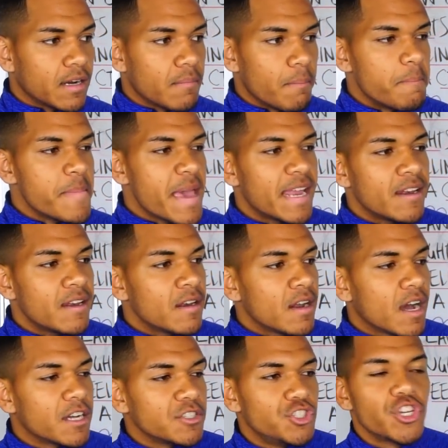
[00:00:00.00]
men
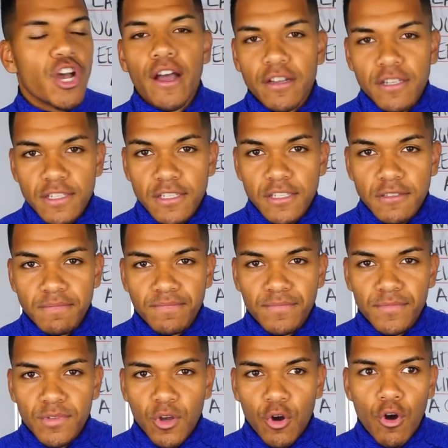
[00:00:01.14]
are jerks,
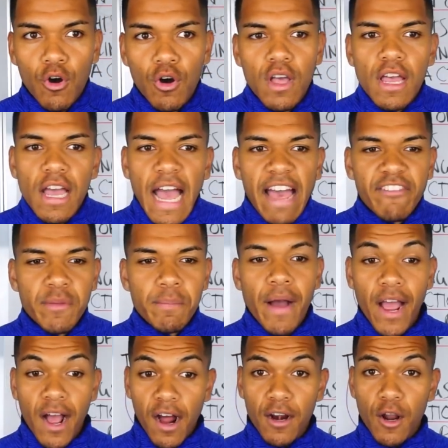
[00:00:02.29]
or having my
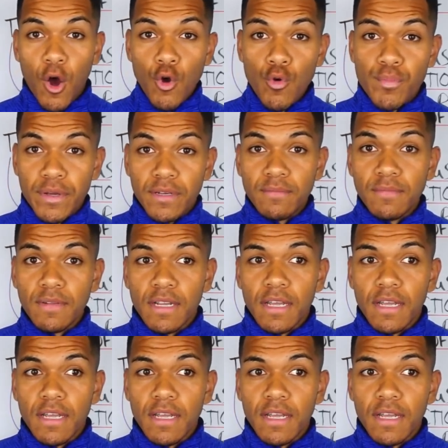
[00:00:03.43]
heart open